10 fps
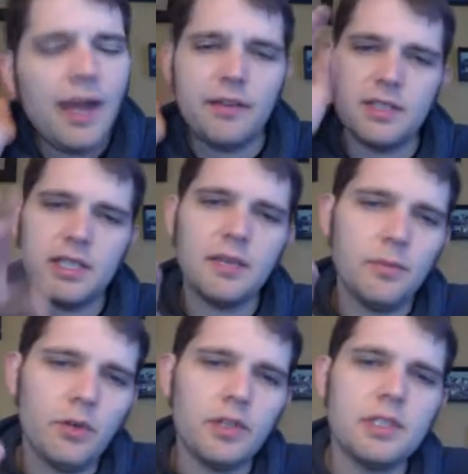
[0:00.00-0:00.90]
How this
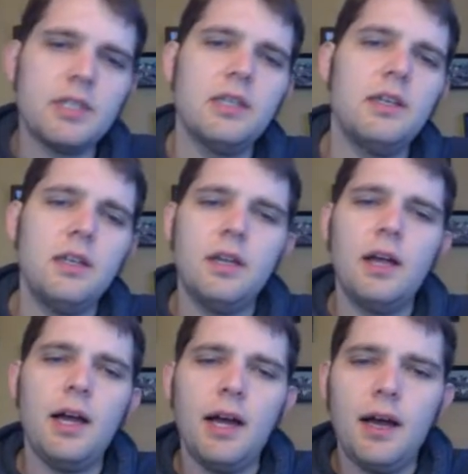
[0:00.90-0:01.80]
game works.
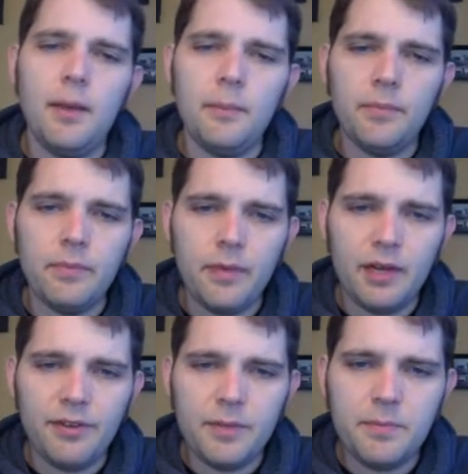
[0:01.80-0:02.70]
At
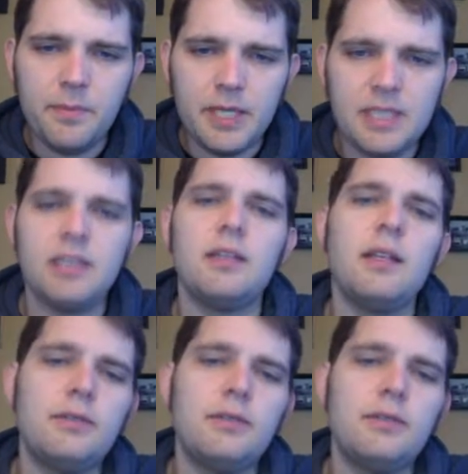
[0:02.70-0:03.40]
a very basic